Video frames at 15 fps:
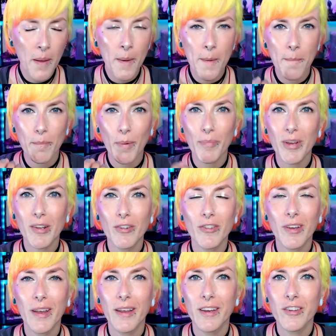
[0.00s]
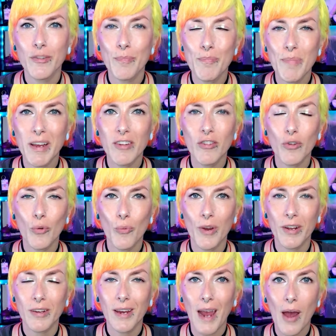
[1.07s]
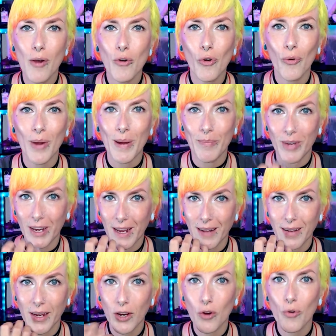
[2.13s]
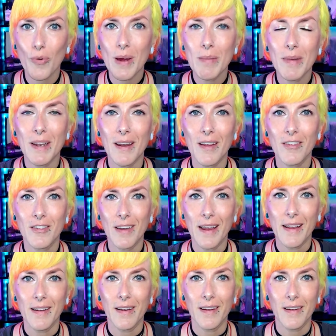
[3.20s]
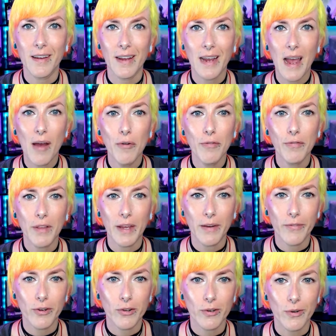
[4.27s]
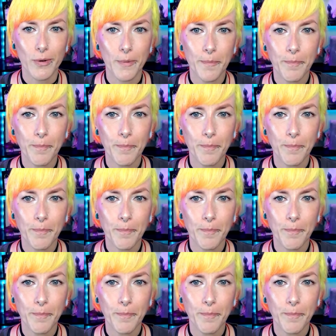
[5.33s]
But because it is mixed with cow cream, you get that creaminess and the cow flavor through.